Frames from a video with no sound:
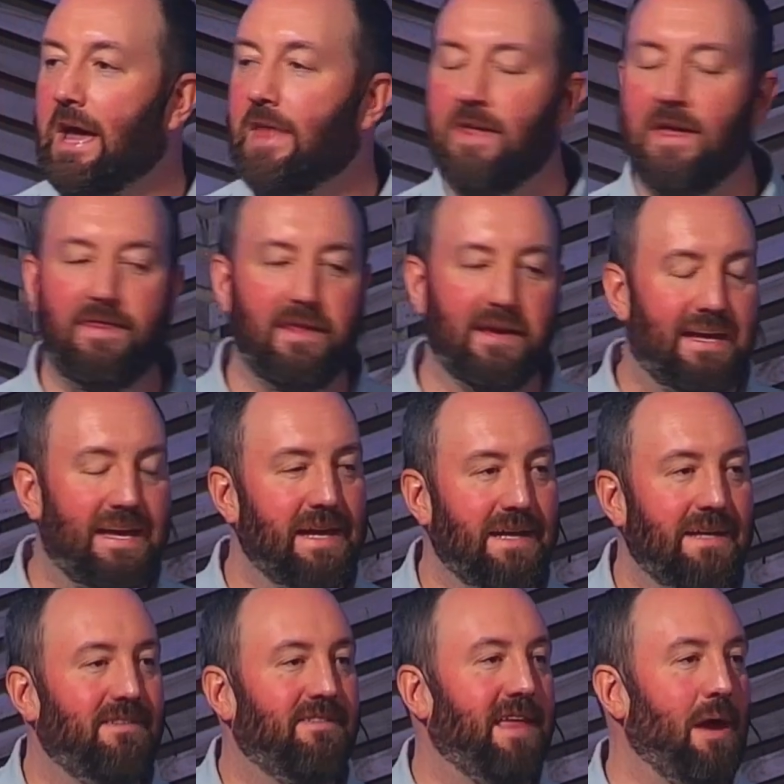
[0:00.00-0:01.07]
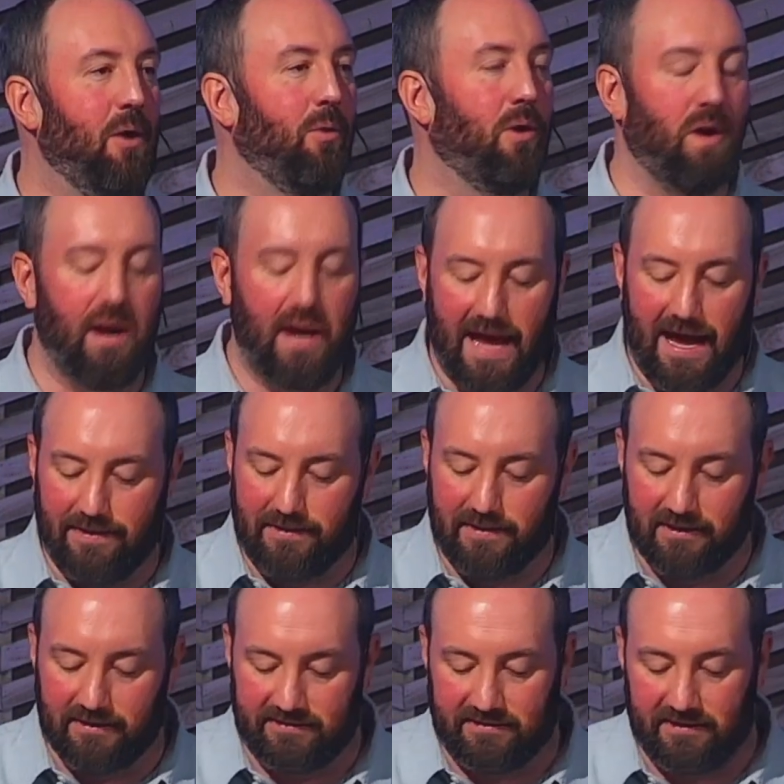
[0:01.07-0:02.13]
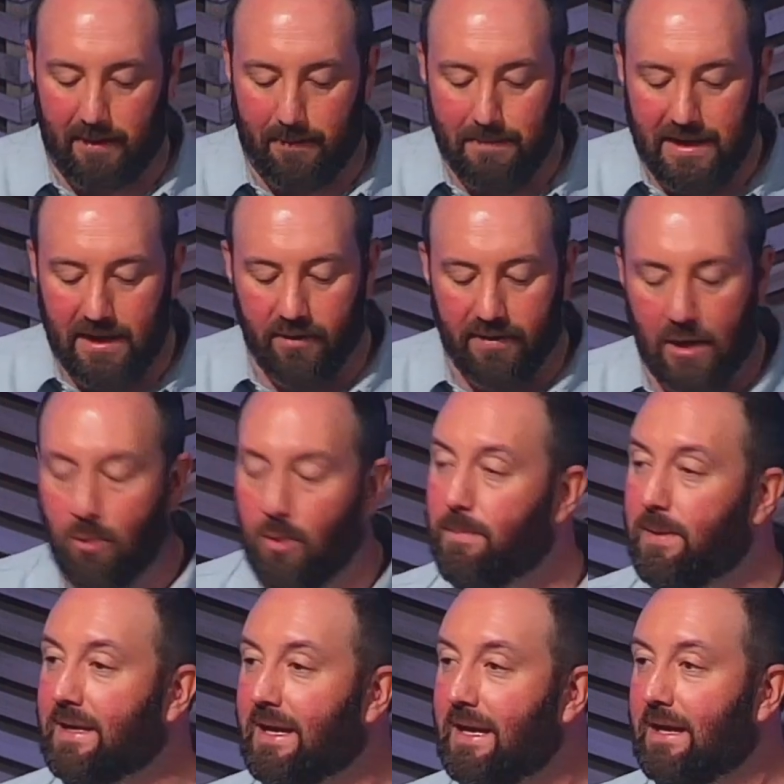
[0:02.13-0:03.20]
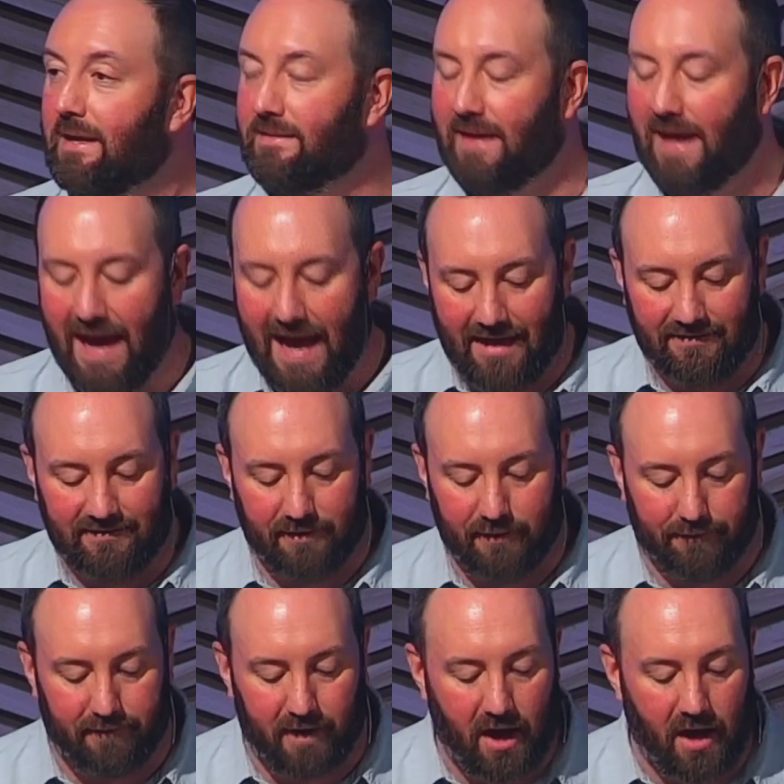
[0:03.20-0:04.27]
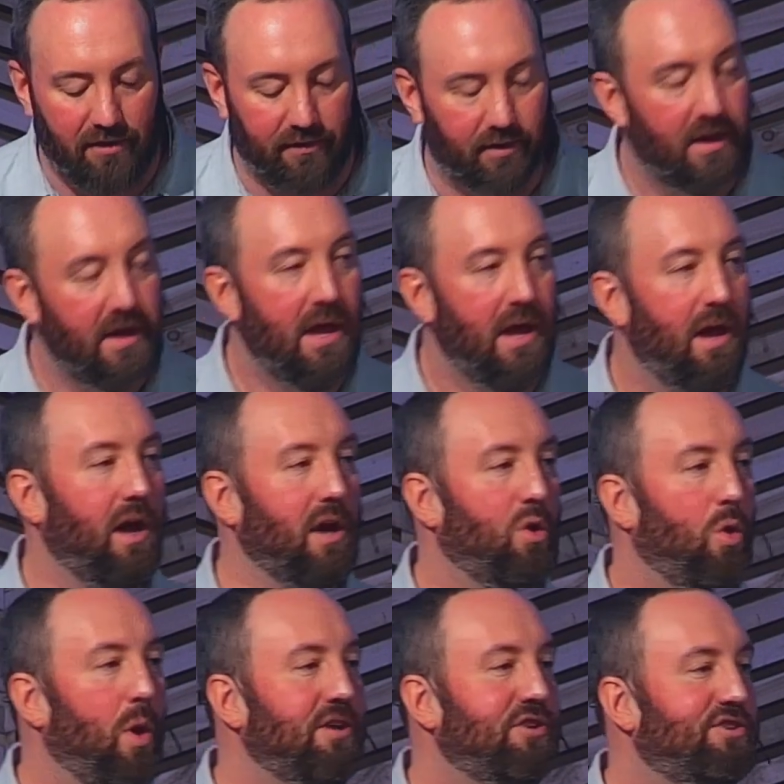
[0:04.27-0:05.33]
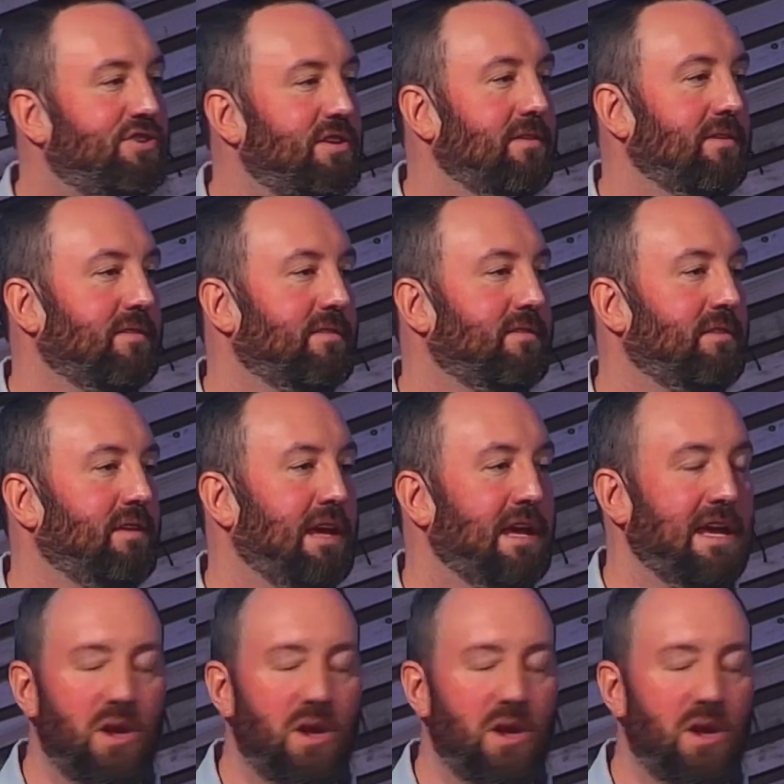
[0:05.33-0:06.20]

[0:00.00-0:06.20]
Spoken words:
And then the kids that were at this meal, they would begin to ask the father questions.